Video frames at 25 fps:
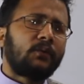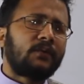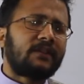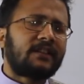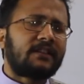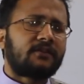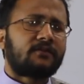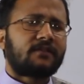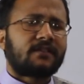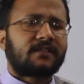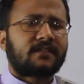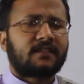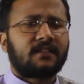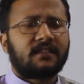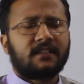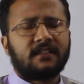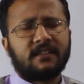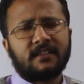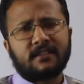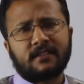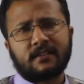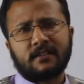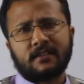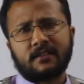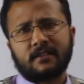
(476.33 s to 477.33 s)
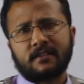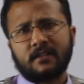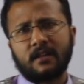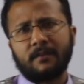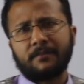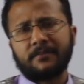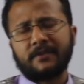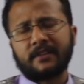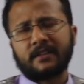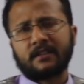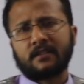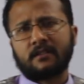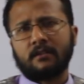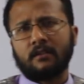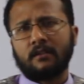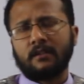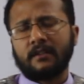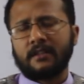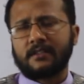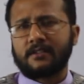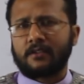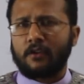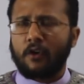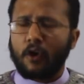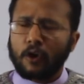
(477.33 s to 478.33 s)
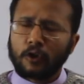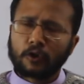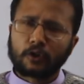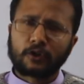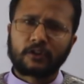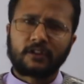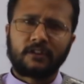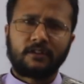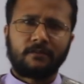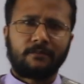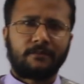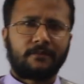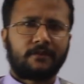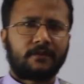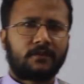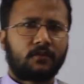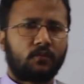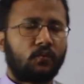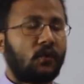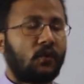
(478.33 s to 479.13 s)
we need to study this subject called as algorithms.